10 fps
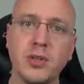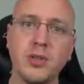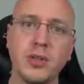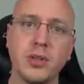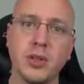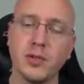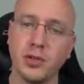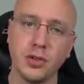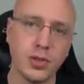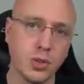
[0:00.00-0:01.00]
using. If
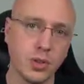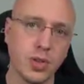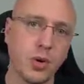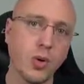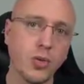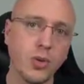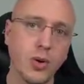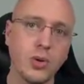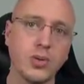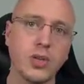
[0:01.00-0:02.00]
you're using really old
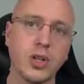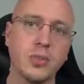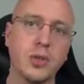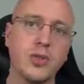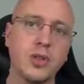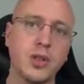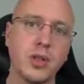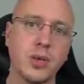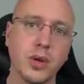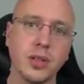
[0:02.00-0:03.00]
phones, it could be using
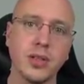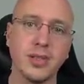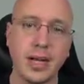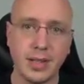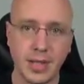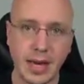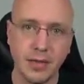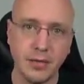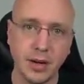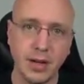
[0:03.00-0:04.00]
the
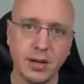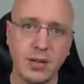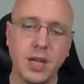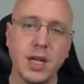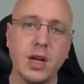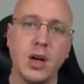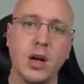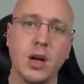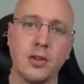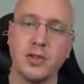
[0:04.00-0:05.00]
ringlist.dat file.
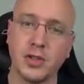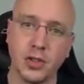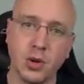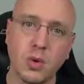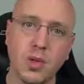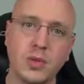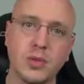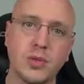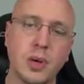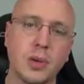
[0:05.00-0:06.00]
If it's a newer one,
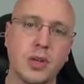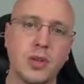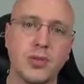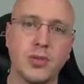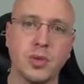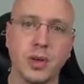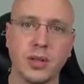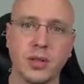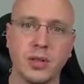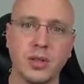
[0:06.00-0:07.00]
it's probably going to use the
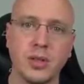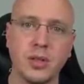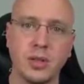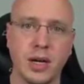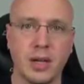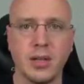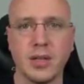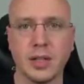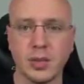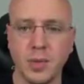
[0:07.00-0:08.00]

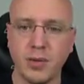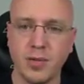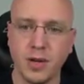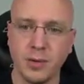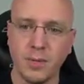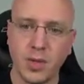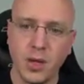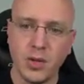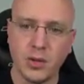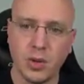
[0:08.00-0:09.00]
ringlist.xml file.
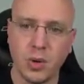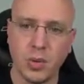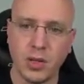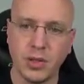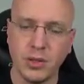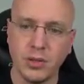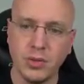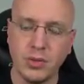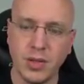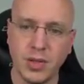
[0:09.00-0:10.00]
So what we can
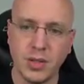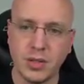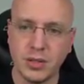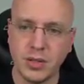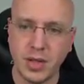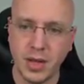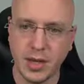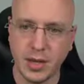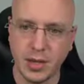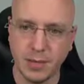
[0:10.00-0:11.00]
do is
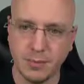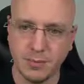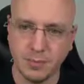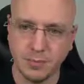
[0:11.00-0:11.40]
say um,